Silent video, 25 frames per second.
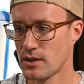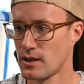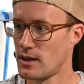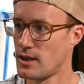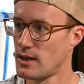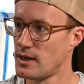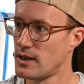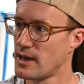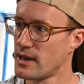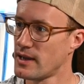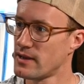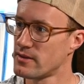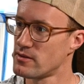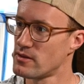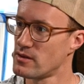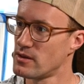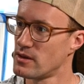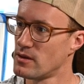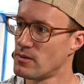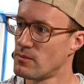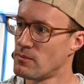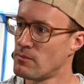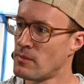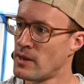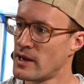It has
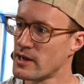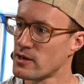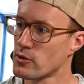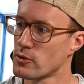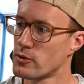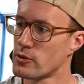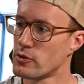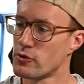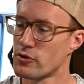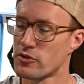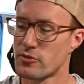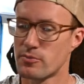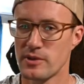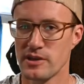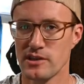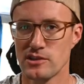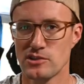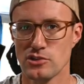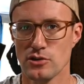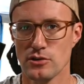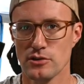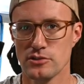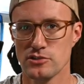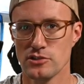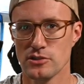a micro USB
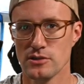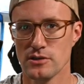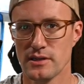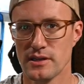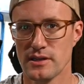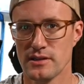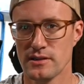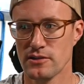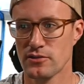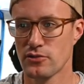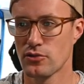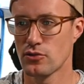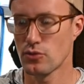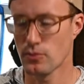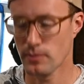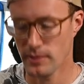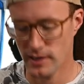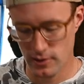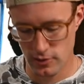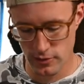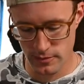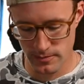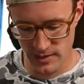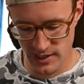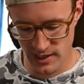charger in this little
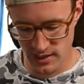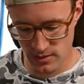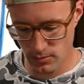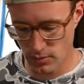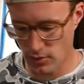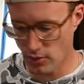battery pack,